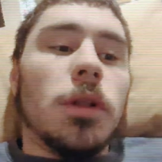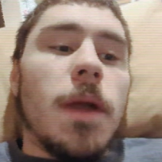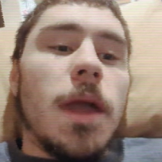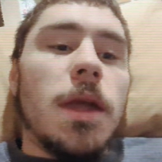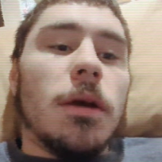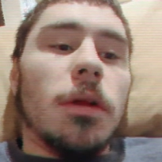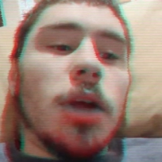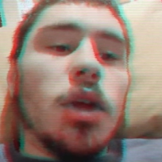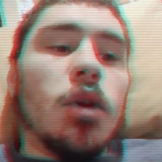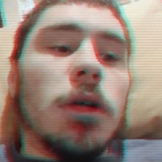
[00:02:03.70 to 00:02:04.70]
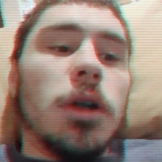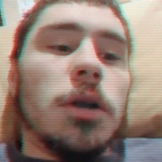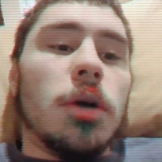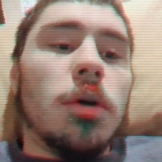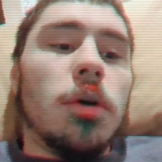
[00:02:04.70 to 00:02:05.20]
made a good
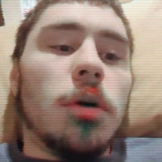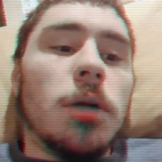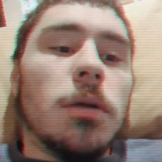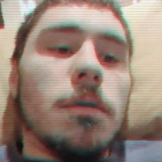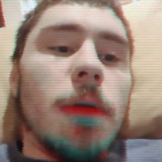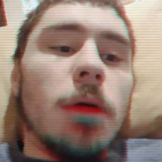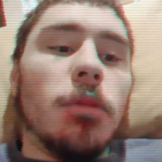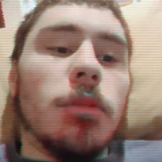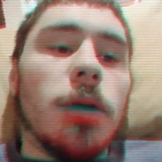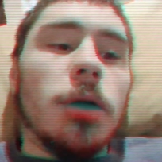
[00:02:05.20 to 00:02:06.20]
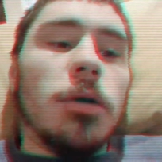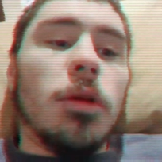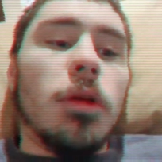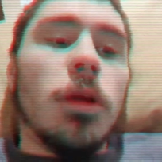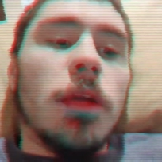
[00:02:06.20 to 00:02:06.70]
mouse. They're
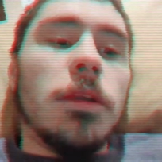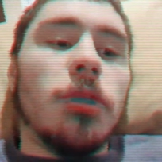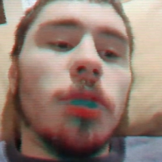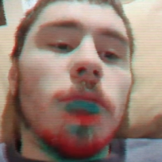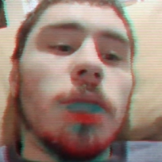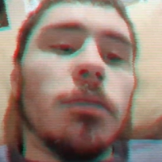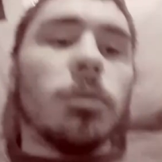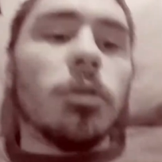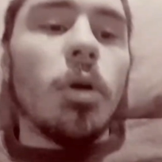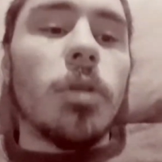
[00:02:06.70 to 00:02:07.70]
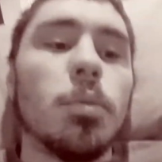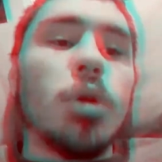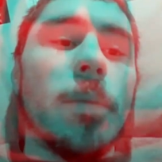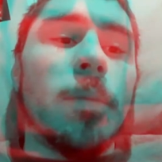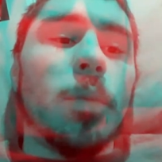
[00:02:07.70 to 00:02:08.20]
all kind of there's always a
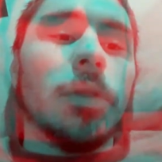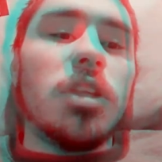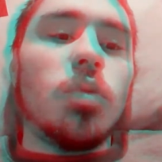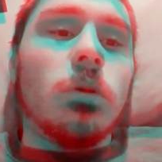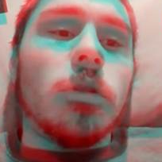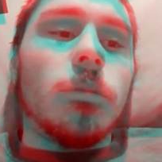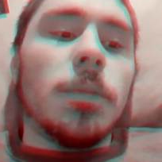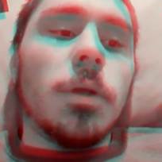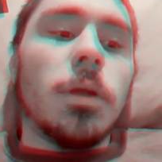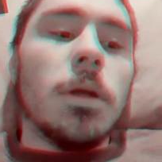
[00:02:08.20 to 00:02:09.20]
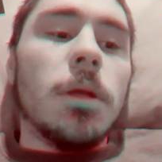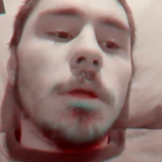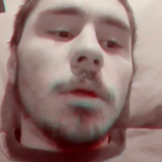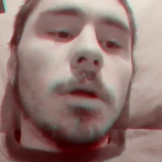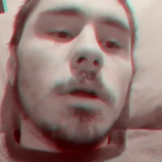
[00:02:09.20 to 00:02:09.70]
problem with each one of them, and I'm like,
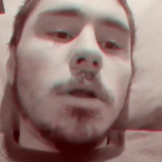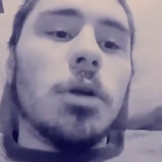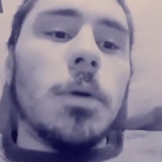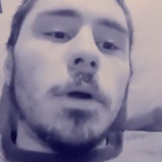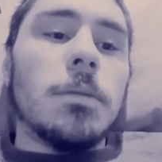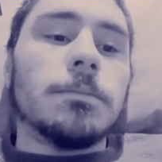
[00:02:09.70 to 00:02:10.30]
yeah, I know you're right.